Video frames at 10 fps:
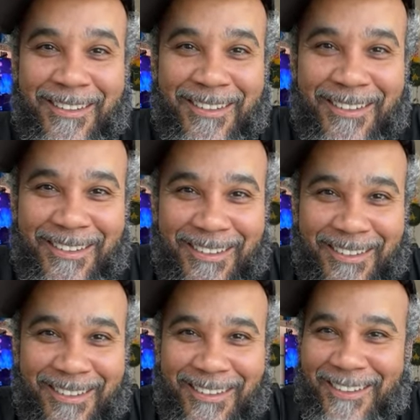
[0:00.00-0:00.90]

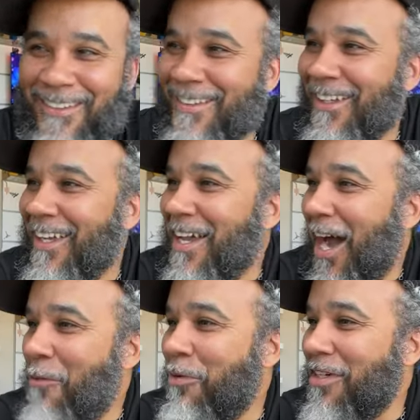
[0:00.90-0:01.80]
I
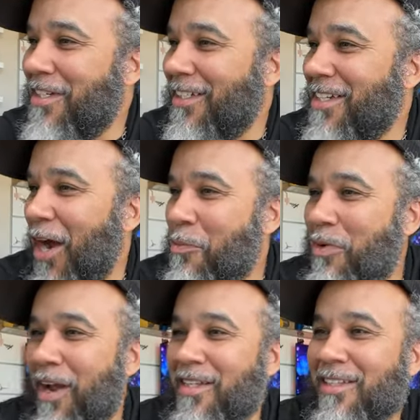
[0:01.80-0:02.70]
appreciate y'all
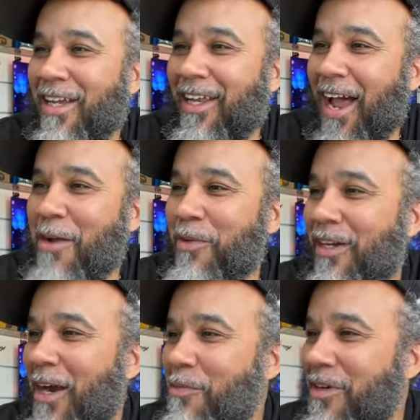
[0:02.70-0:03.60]
pressing that like
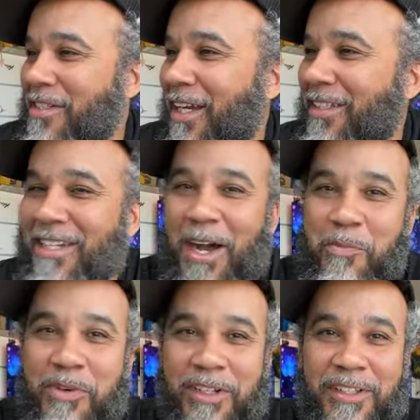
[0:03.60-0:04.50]
button. I appreciate y'all
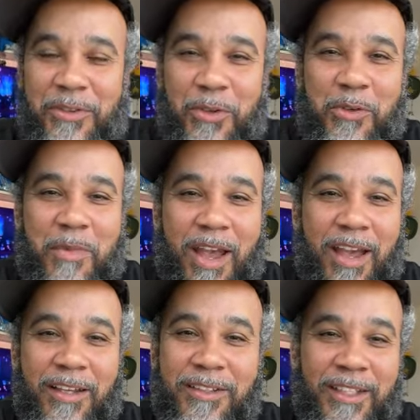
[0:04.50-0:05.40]
pulling through,
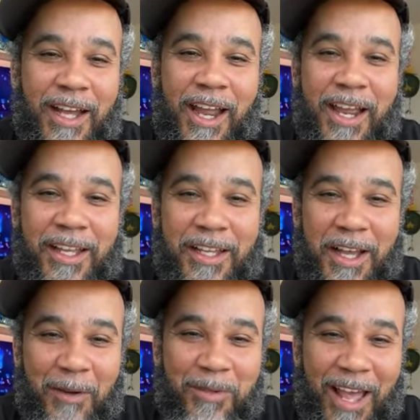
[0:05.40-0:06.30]
man. Hey,
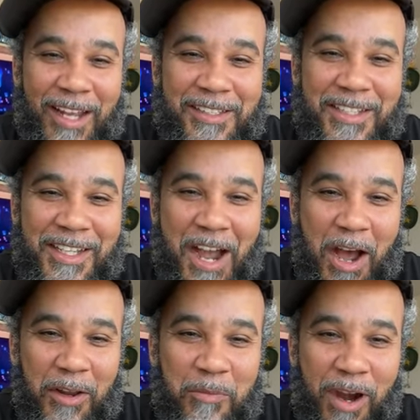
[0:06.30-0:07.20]
I'm glad to see
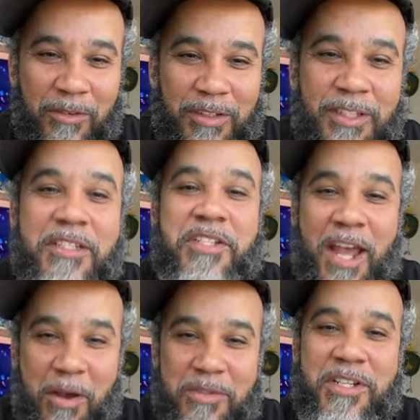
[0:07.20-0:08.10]
y'all in perfect. The
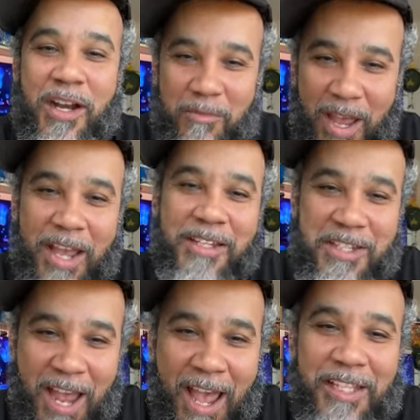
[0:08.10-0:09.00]
jump, Jumpman
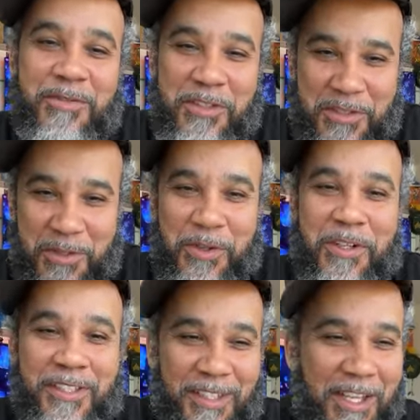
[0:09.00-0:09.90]
Jacks for
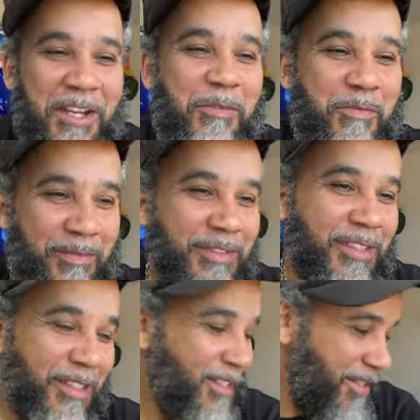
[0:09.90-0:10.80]
sure. Them,
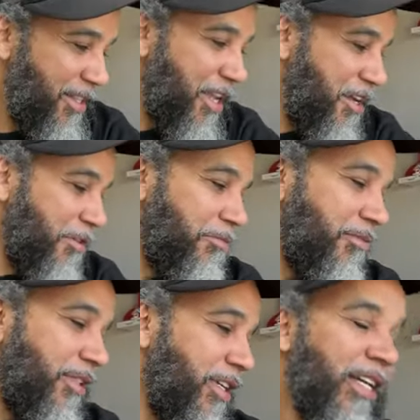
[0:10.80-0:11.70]
them,
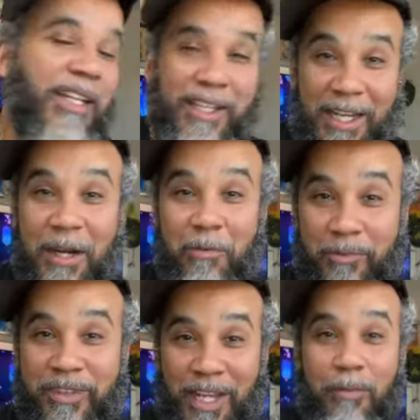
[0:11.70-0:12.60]

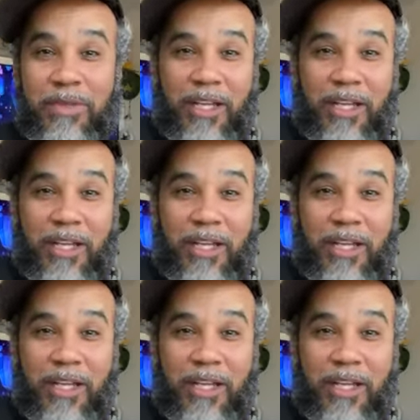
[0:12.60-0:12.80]
them, them,